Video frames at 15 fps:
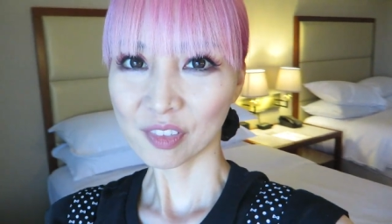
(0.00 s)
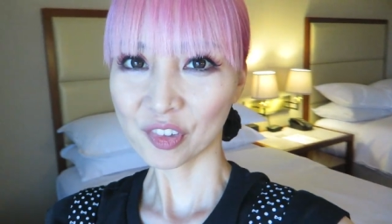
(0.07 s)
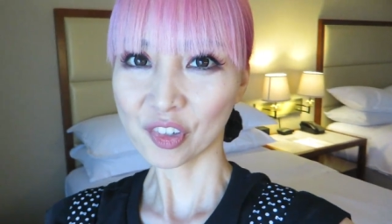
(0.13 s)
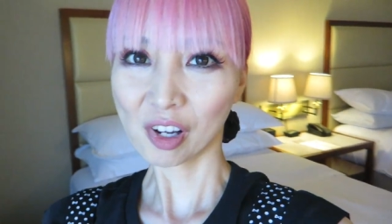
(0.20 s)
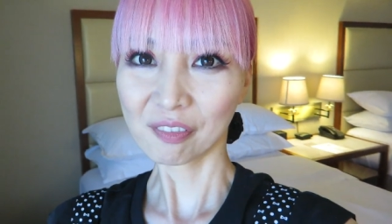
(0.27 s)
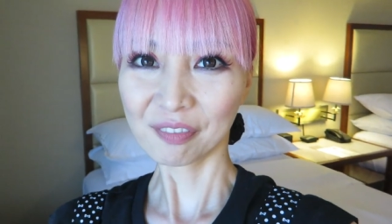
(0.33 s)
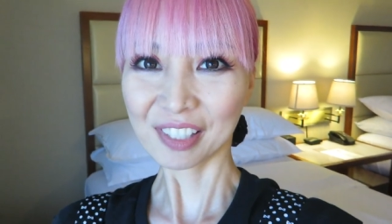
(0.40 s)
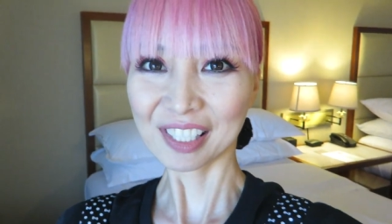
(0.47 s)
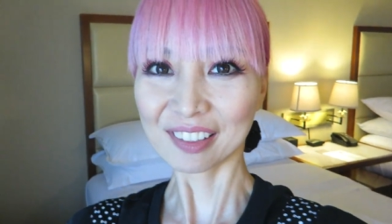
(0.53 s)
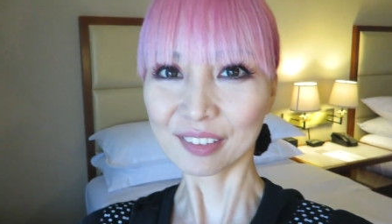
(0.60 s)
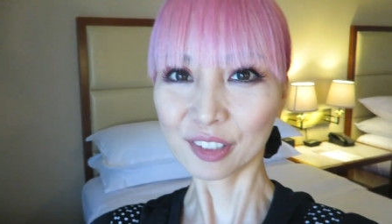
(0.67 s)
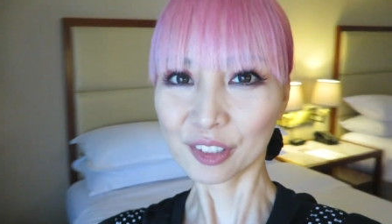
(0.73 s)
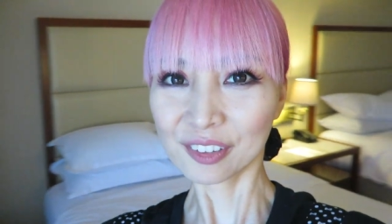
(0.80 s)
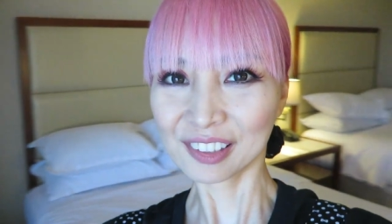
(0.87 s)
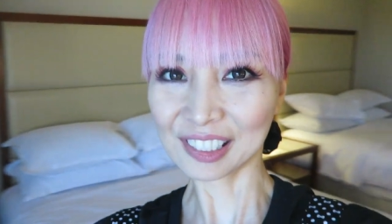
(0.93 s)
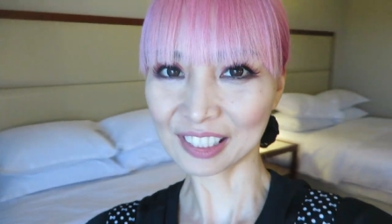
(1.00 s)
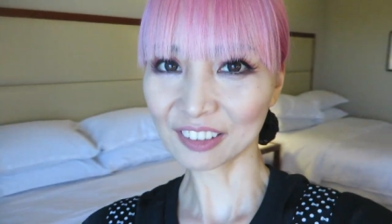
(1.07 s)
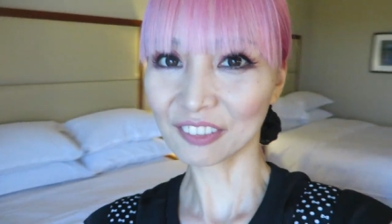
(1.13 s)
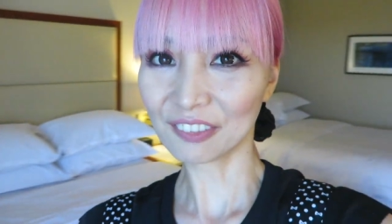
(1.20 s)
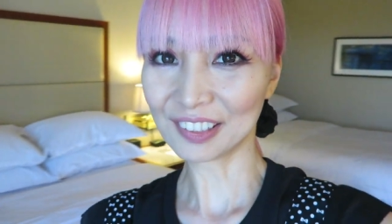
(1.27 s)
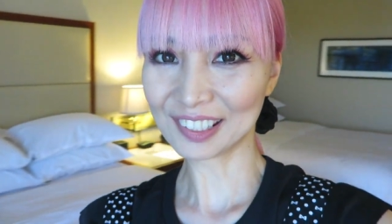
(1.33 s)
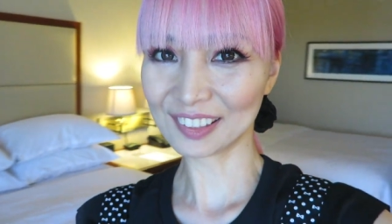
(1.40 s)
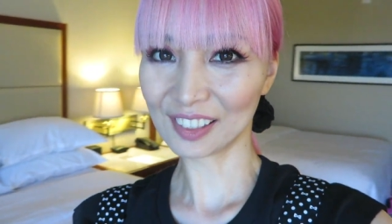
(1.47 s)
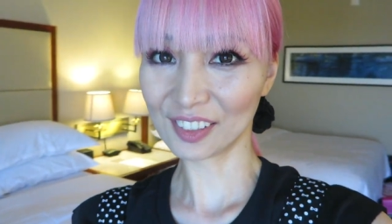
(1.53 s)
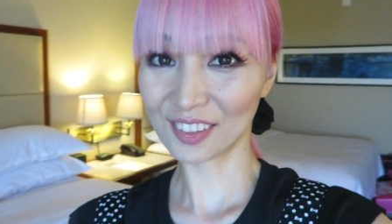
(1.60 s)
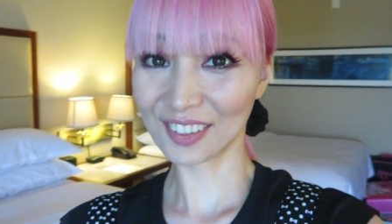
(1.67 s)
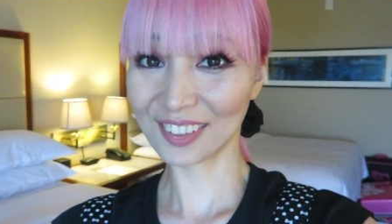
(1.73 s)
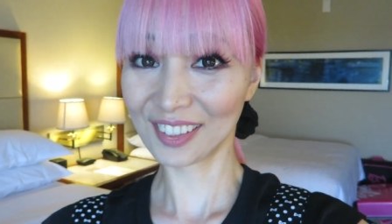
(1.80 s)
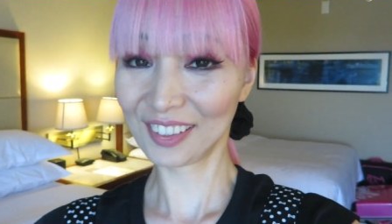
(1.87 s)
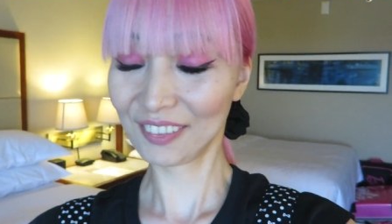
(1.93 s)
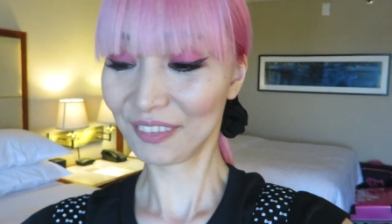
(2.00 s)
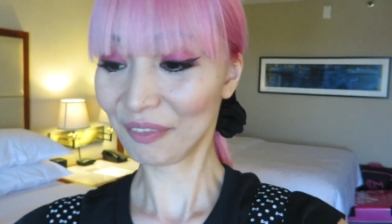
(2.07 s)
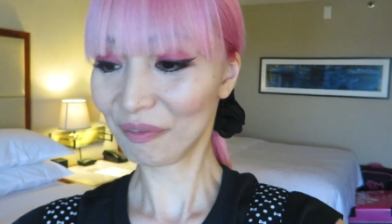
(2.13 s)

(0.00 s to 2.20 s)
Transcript: shopping unique vintage stuff.